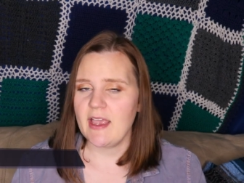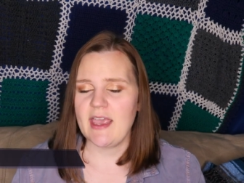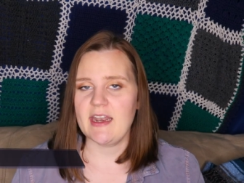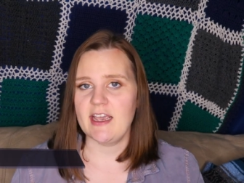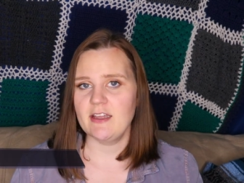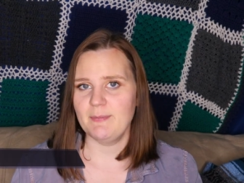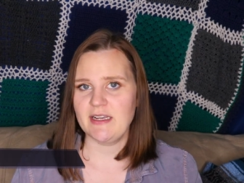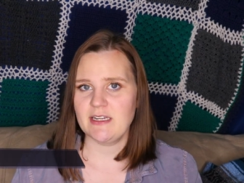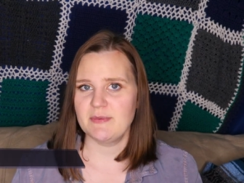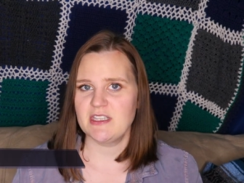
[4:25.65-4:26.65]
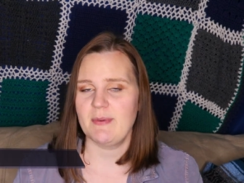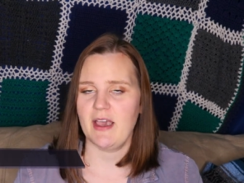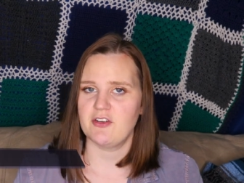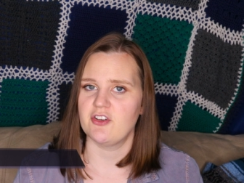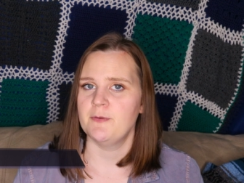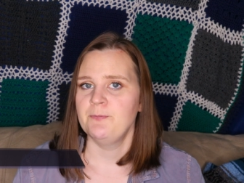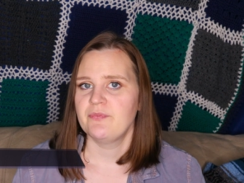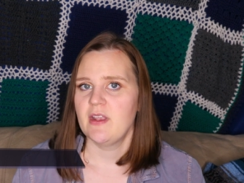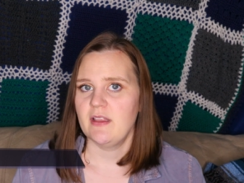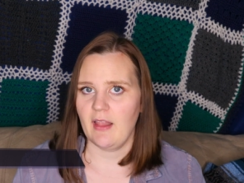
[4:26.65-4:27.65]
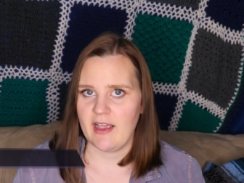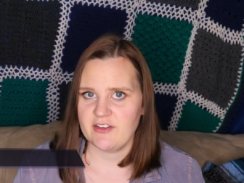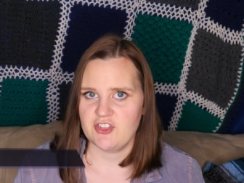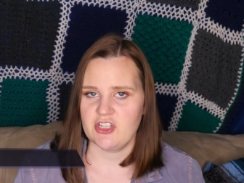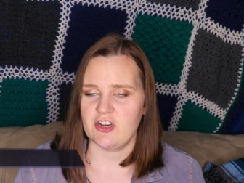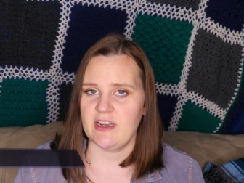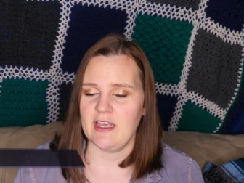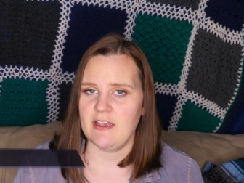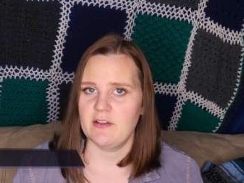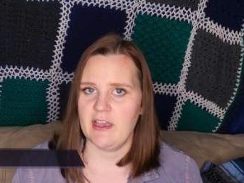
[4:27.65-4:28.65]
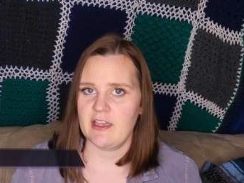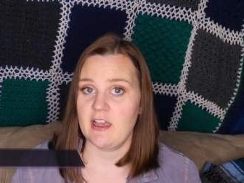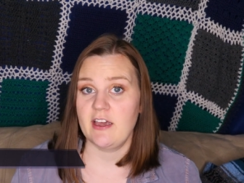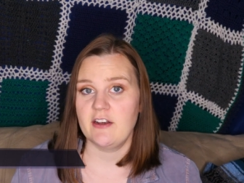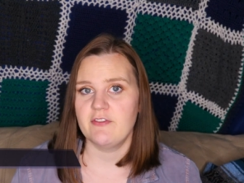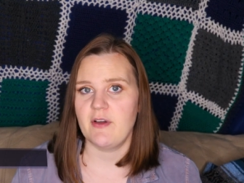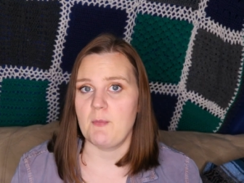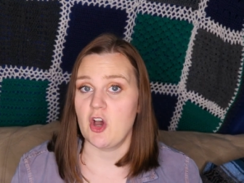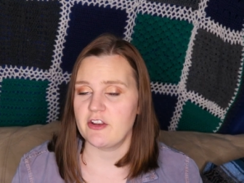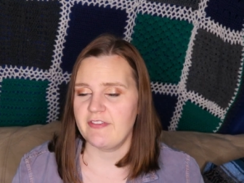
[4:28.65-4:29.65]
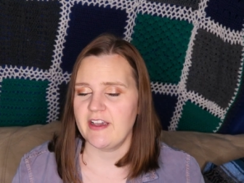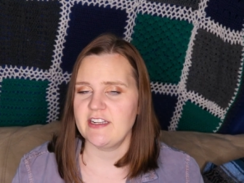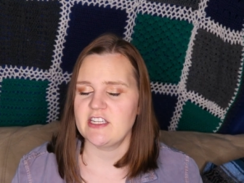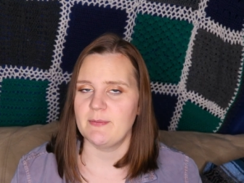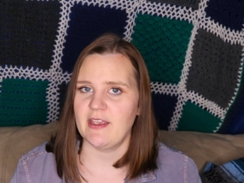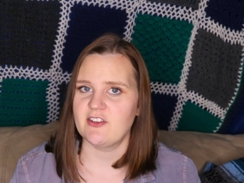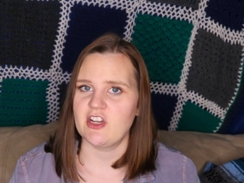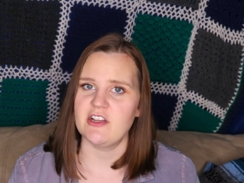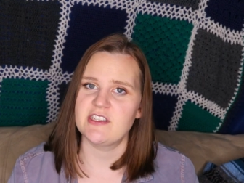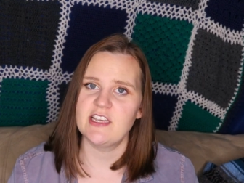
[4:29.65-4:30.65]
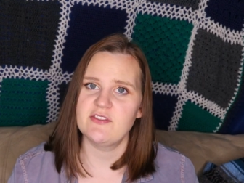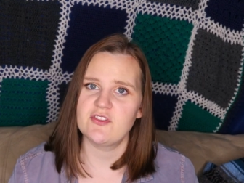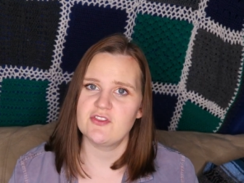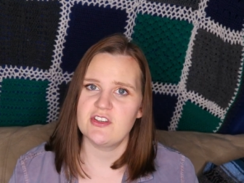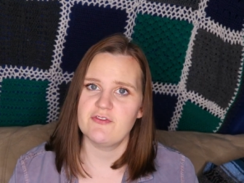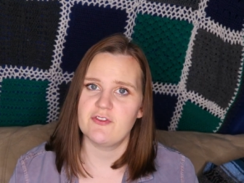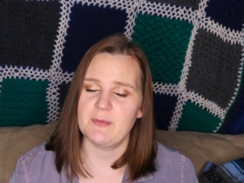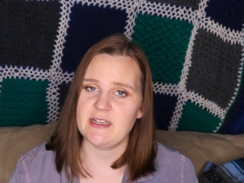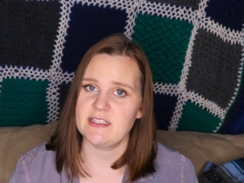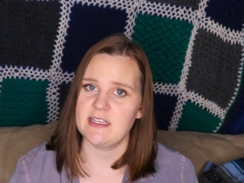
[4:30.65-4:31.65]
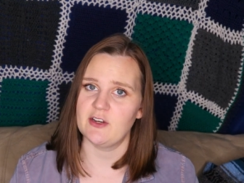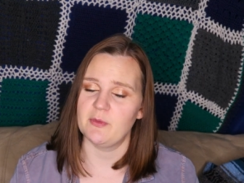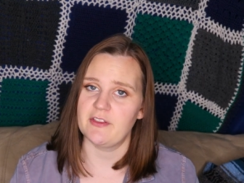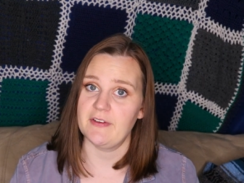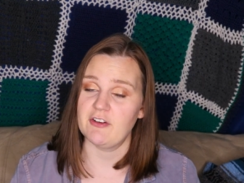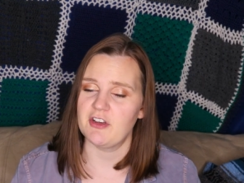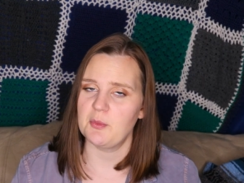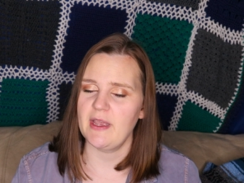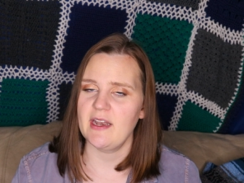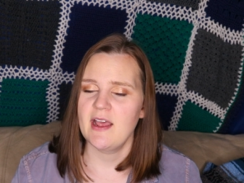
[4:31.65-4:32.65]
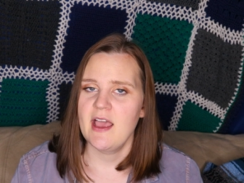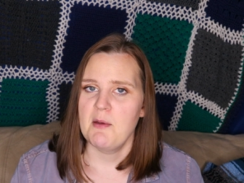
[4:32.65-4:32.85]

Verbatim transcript: And I had picked up this pattern last year and I had kind of modified it to make a child size version for my son with a fingering weight.